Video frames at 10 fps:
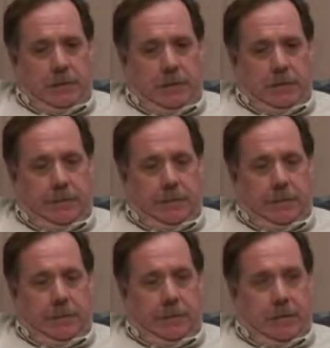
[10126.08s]
um,
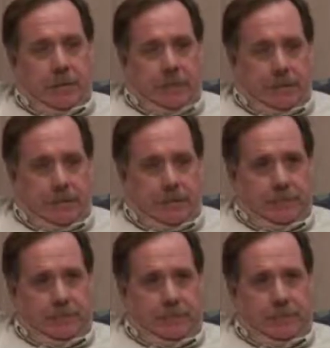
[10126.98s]
aircraft,
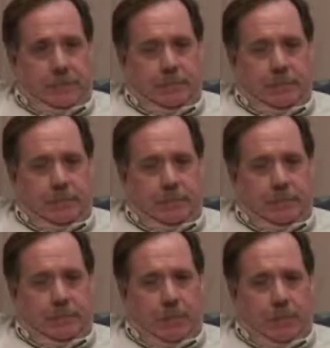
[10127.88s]
uh,
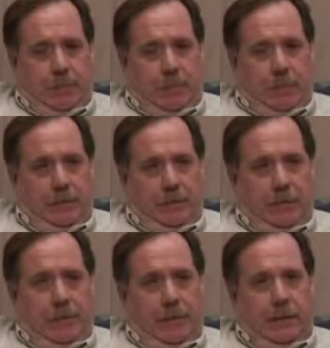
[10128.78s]
and the proper way of
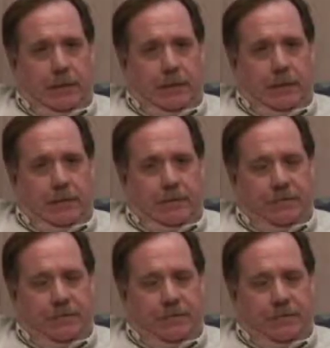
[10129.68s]
doing that. And
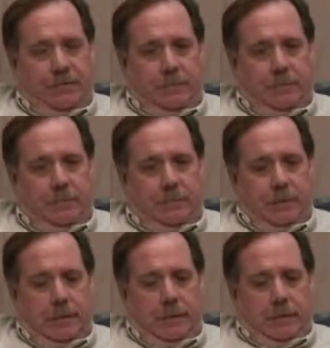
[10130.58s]
that's um,
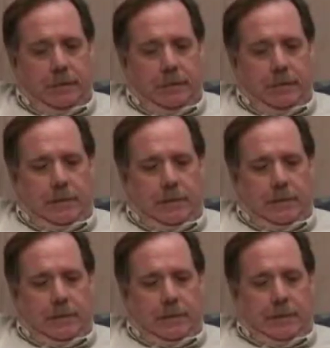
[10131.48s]

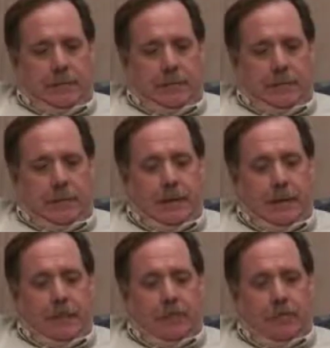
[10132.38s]
and
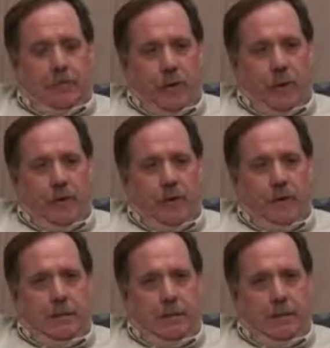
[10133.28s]
mainly we're training.
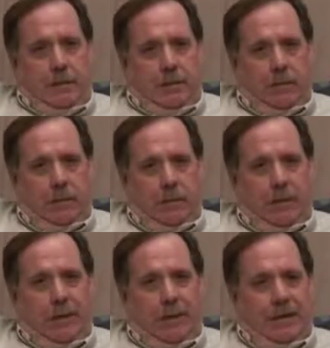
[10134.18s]
Our, our
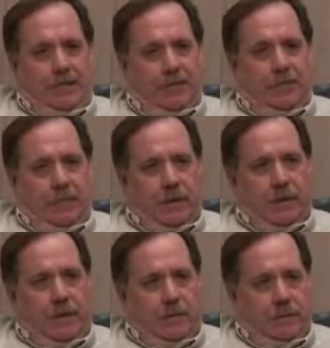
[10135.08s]
grant is to
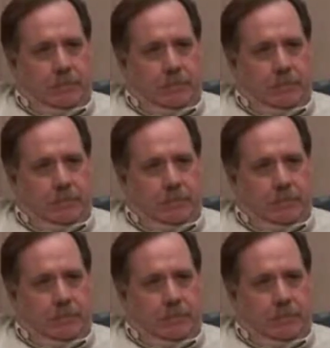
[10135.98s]
train